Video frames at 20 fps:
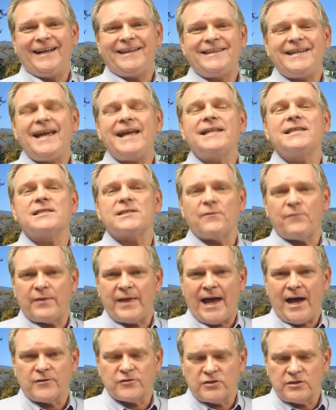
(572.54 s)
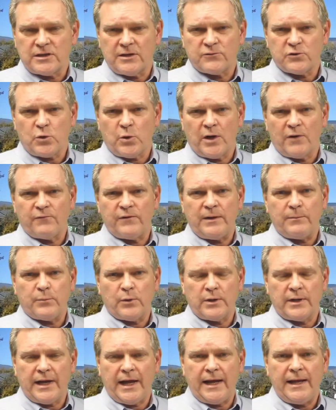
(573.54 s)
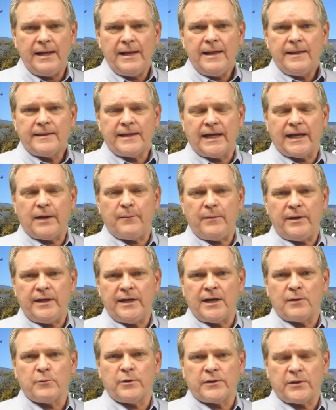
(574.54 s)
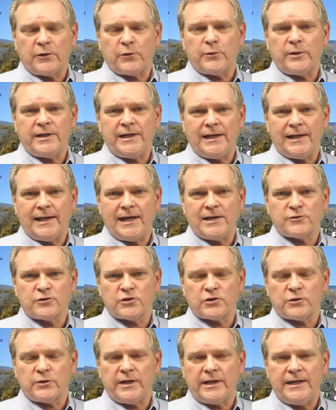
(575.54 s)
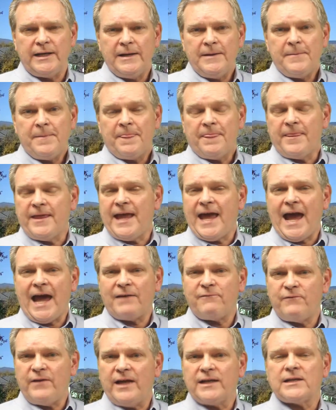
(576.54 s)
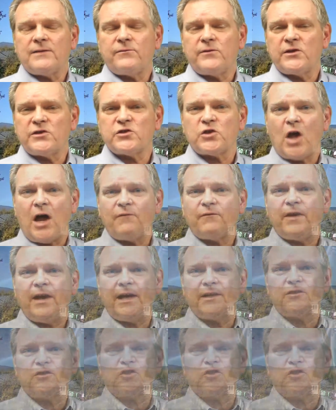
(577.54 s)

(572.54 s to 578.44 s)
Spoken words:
tens of thousands of square feet per day that can be done with the 3D laser screed. The advent of the soft cut